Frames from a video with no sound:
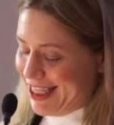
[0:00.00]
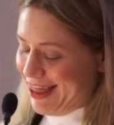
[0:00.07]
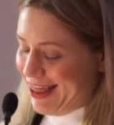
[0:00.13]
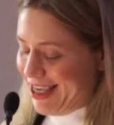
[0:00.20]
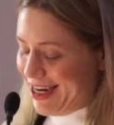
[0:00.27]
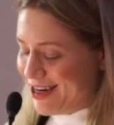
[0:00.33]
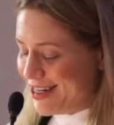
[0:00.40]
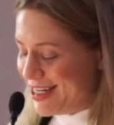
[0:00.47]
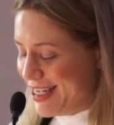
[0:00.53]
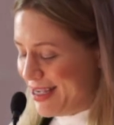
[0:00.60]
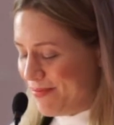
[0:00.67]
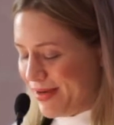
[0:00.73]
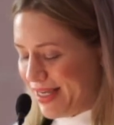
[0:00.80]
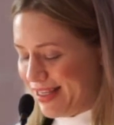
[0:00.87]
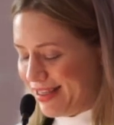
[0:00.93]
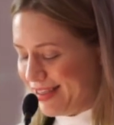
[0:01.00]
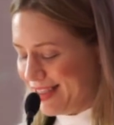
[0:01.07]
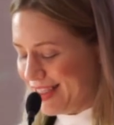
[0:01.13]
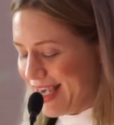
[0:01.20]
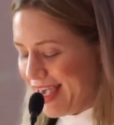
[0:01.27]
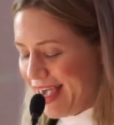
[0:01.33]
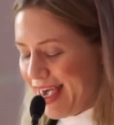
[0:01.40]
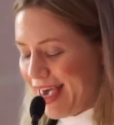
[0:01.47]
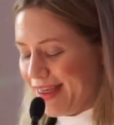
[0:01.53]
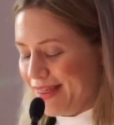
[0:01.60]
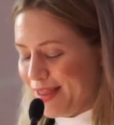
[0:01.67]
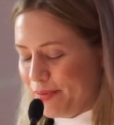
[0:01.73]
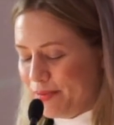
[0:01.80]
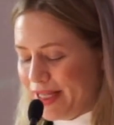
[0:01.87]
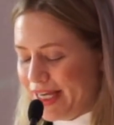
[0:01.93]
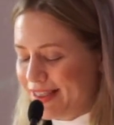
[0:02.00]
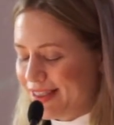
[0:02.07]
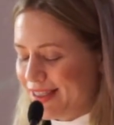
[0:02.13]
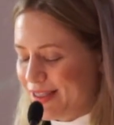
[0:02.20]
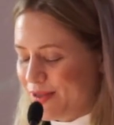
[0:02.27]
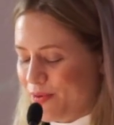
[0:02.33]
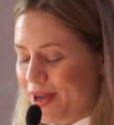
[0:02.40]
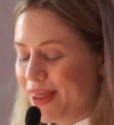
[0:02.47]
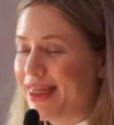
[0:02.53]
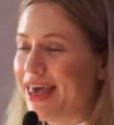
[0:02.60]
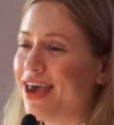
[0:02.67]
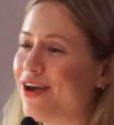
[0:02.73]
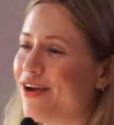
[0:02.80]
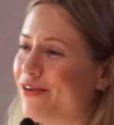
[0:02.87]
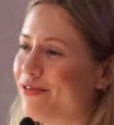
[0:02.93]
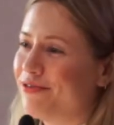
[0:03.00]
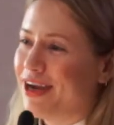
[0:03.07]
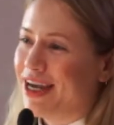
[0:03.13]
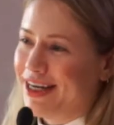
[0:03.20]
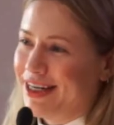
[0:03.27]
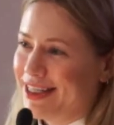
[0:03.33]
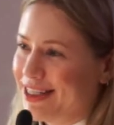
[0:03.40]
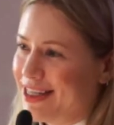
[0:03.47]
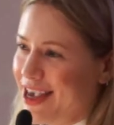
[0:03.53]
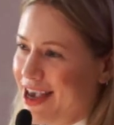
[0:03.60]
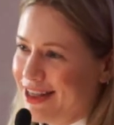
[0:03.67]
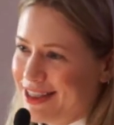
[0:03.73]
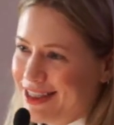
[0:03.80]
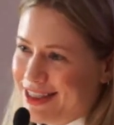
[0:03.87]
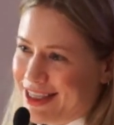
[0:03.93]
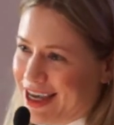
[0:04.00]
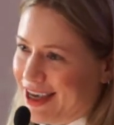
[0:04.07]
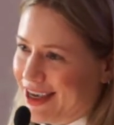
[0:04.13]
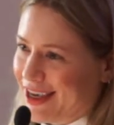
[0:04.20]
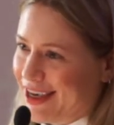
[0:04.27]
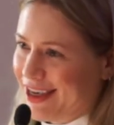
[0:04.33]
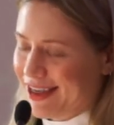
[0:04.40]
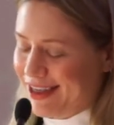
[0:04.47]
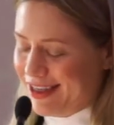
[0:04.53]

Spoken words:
and their demons and the places where they are frightened and sick.